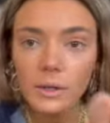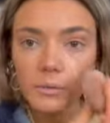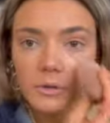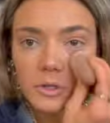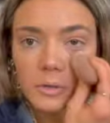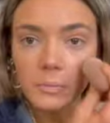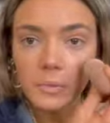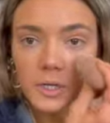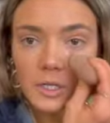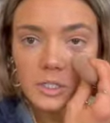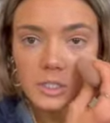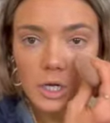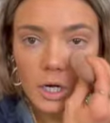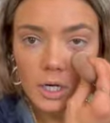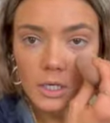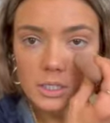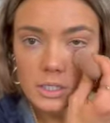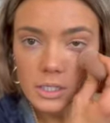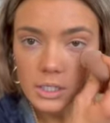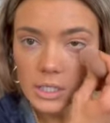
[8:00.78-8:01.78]
with the beach,
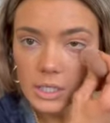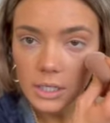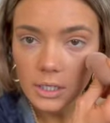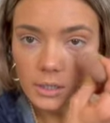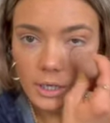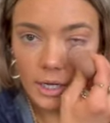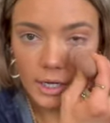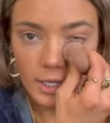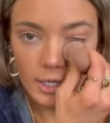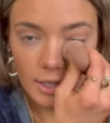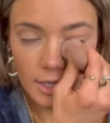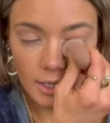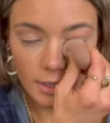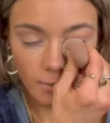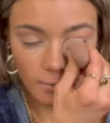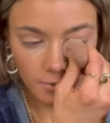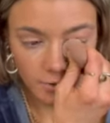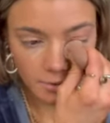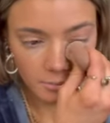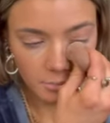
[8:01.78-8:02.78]
honestly. Anything
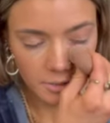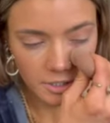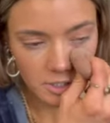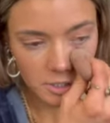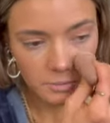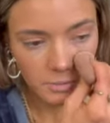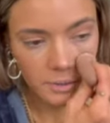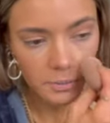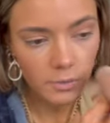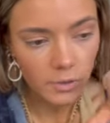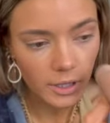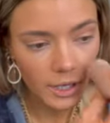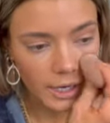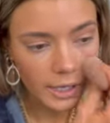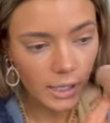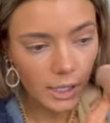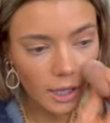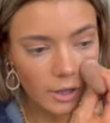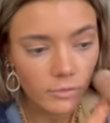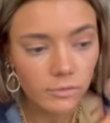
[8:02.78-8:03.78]
with the beach and people that I
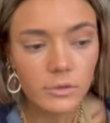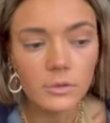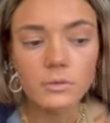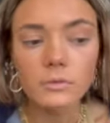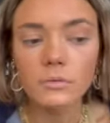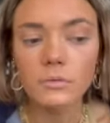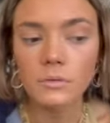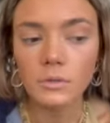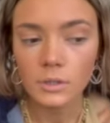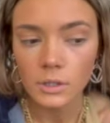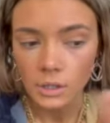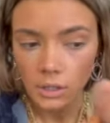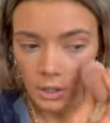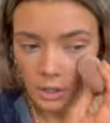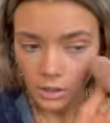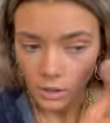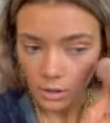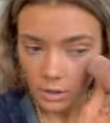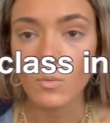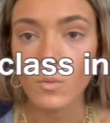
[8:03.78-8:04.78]
love.
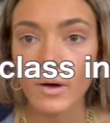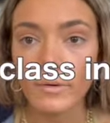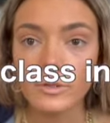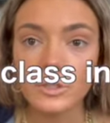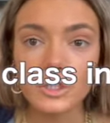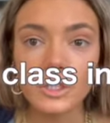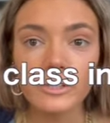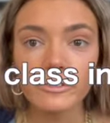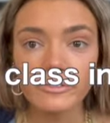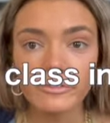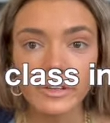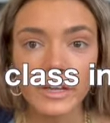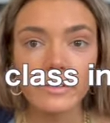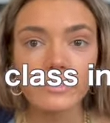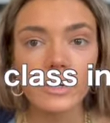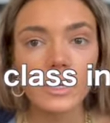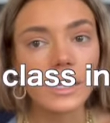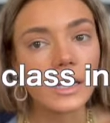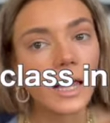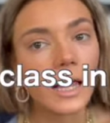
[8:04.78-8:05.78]
What was your
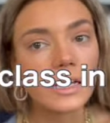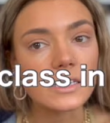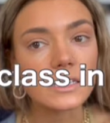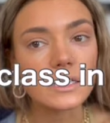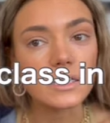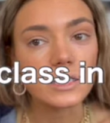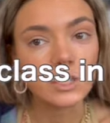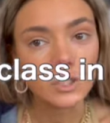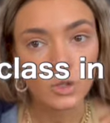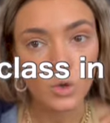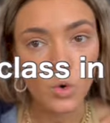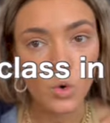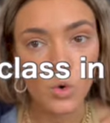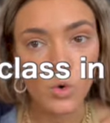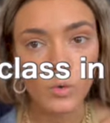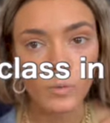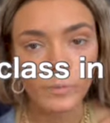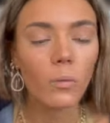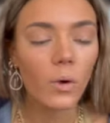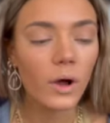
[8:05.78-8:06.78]
favorite class in
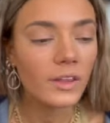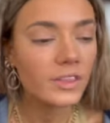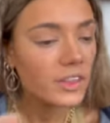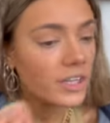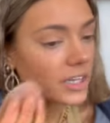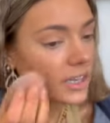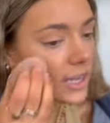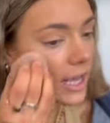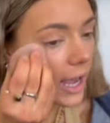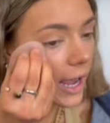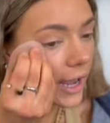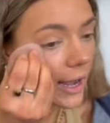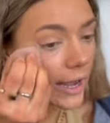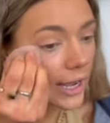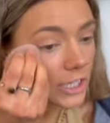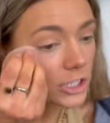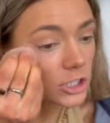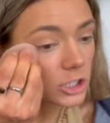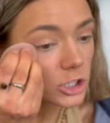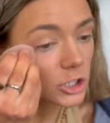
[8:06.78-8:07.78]
school? One thing that I
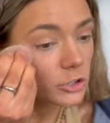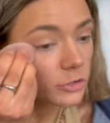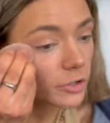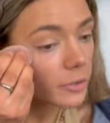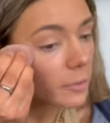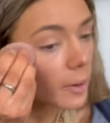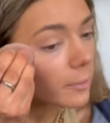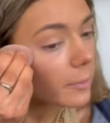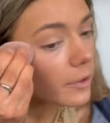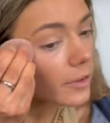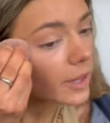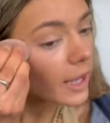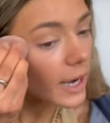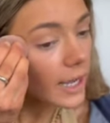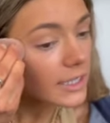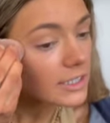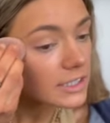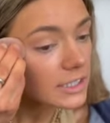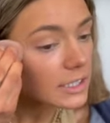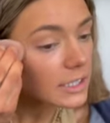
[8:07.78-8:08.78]
actually do remember that
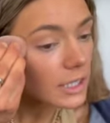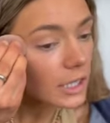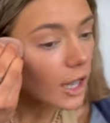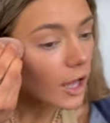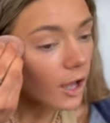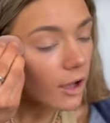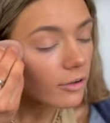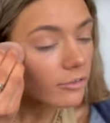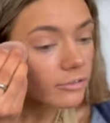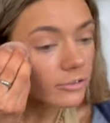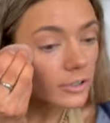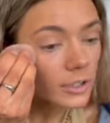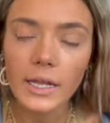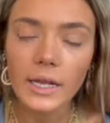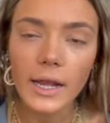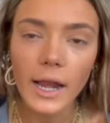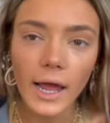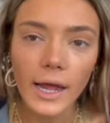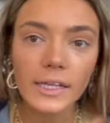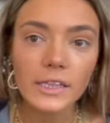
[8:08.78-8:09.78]
I did love,
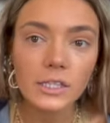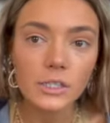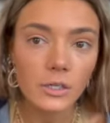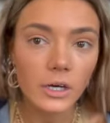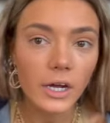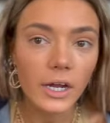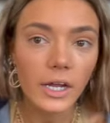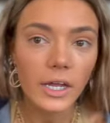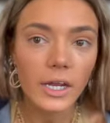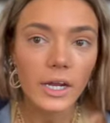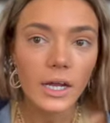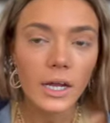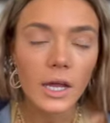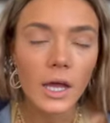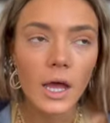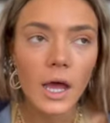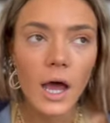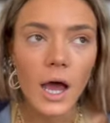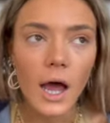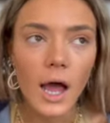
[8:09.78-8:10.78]
ninth grade,
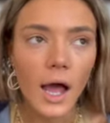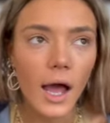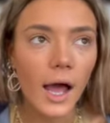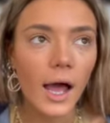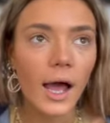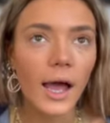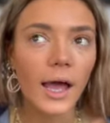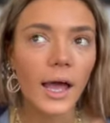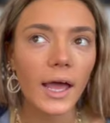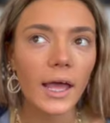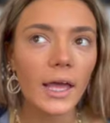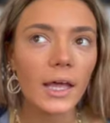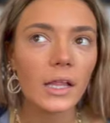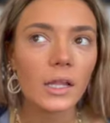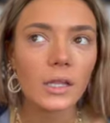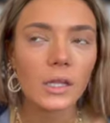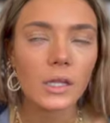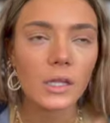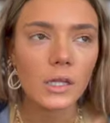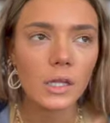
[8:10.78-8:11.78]
I
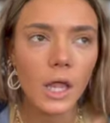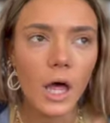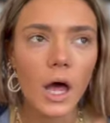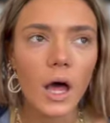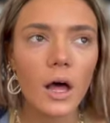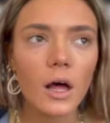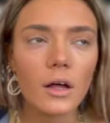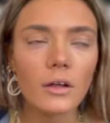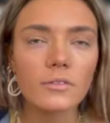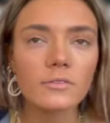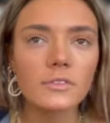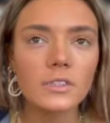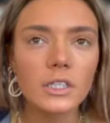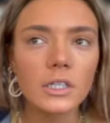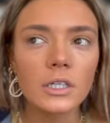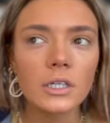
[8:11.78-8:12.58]
loved